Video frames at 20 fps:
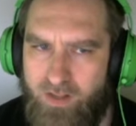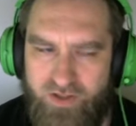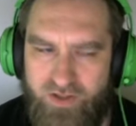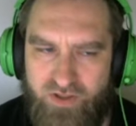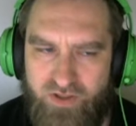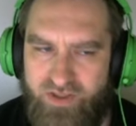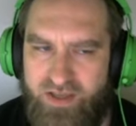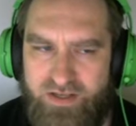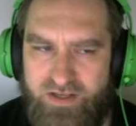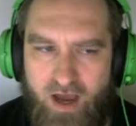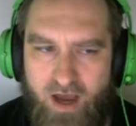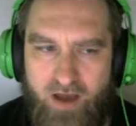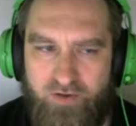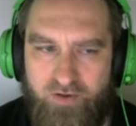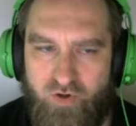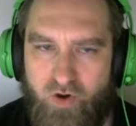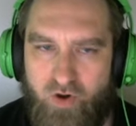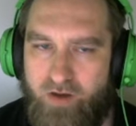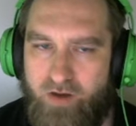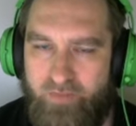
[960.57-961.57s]
These uh,
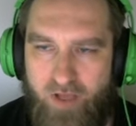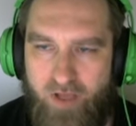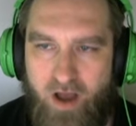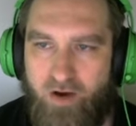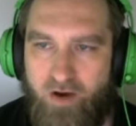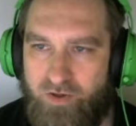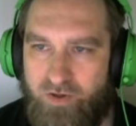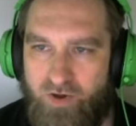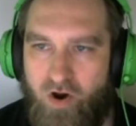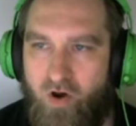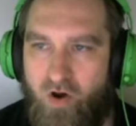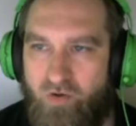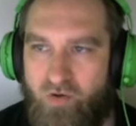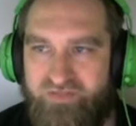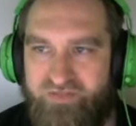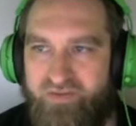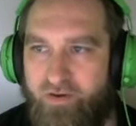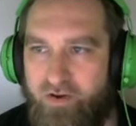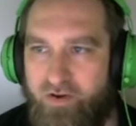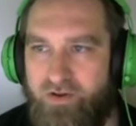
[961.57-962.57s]
trigger blockers are always
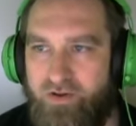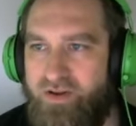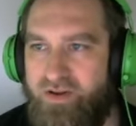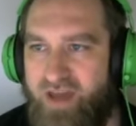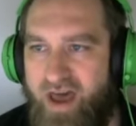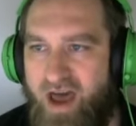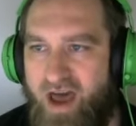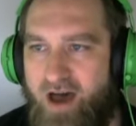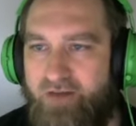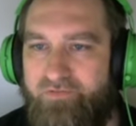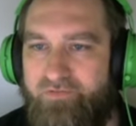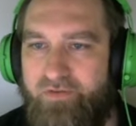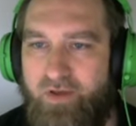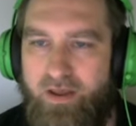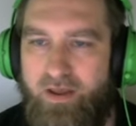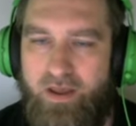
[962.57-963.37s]
very good to have,